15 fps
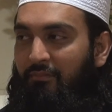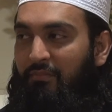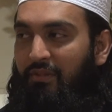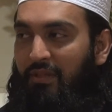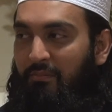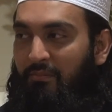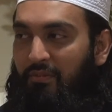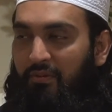
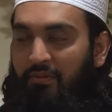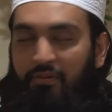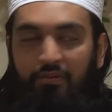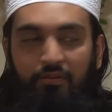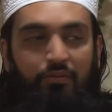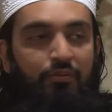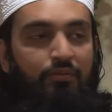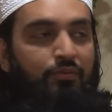people,
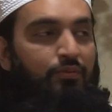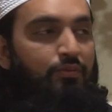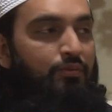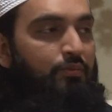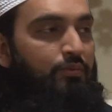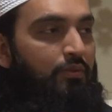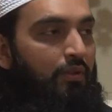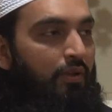those
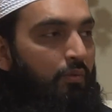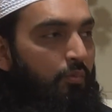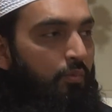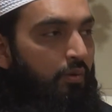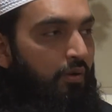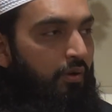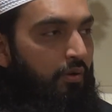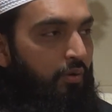who were,